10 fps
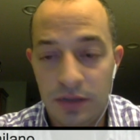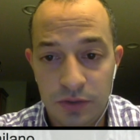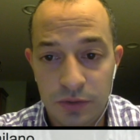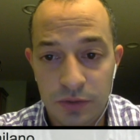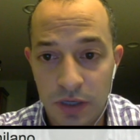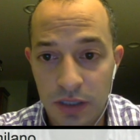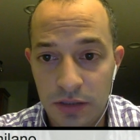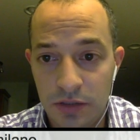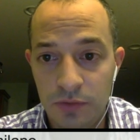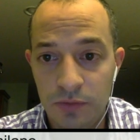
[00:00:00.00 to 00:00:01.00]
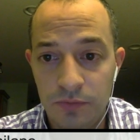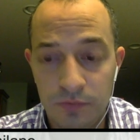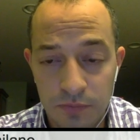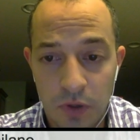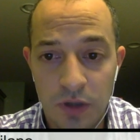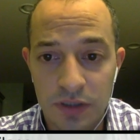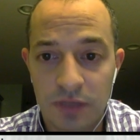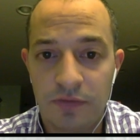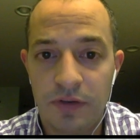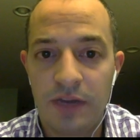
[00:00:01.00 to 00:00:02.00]
2 balls
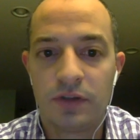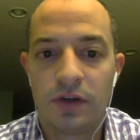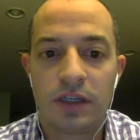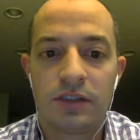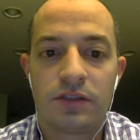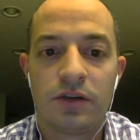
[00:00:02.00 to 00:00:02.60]
on 5 targets.